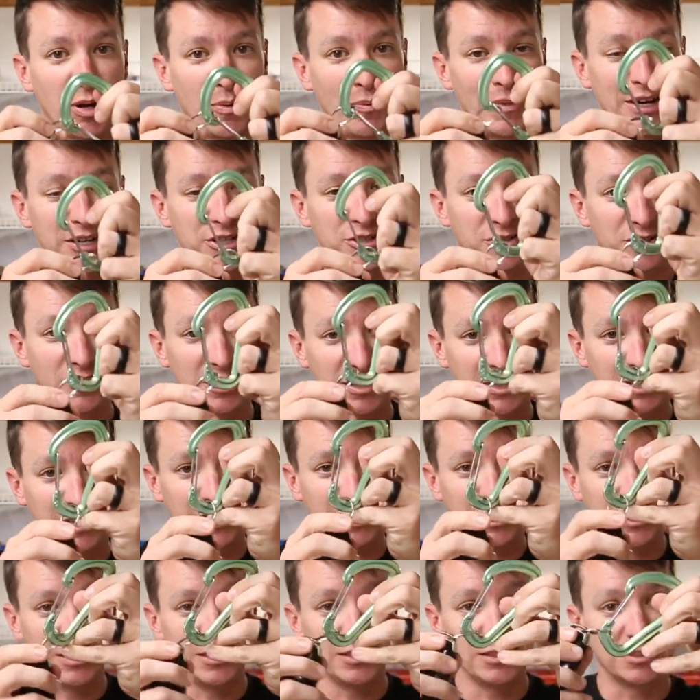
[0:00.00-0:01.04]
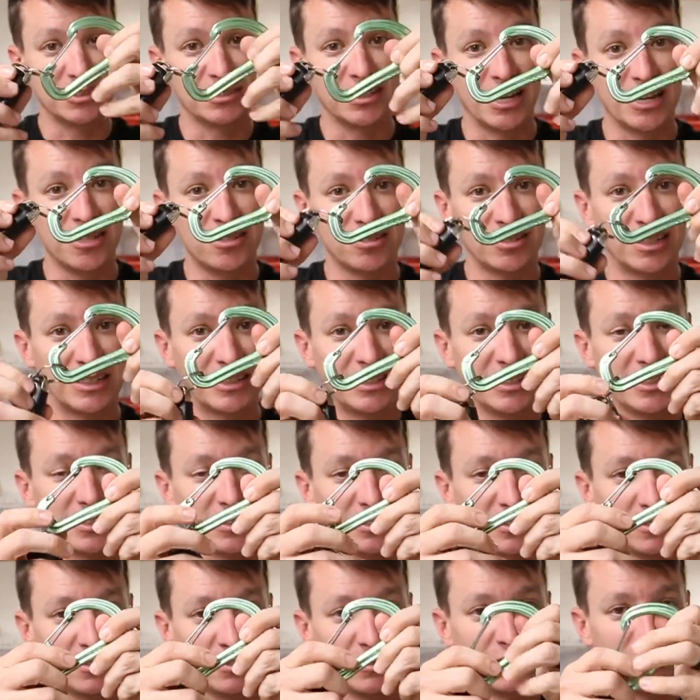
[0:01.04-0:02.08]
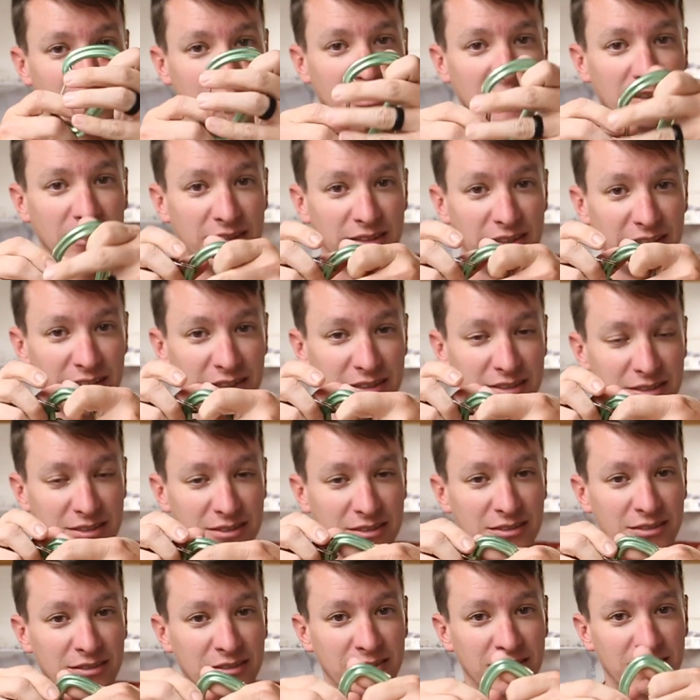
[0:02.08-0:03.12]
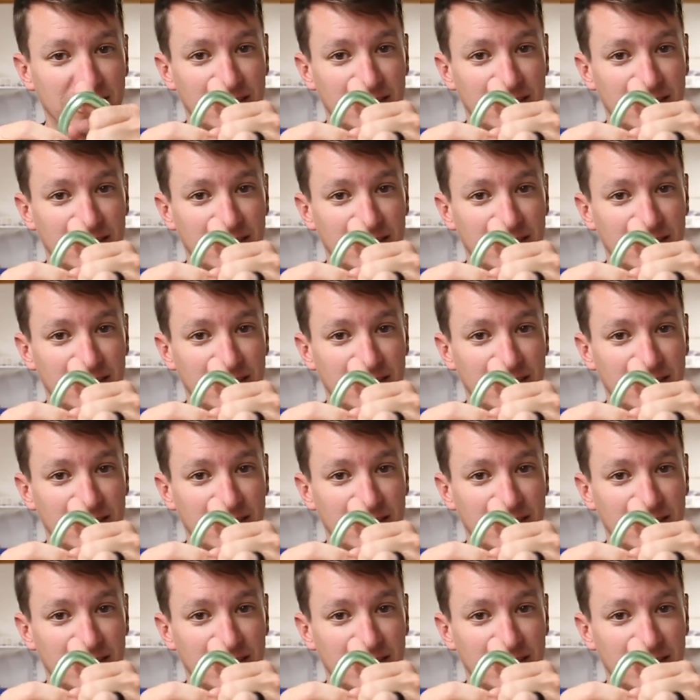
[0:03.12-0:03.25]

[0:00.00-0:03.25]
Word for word: but my truck key stays just like this. This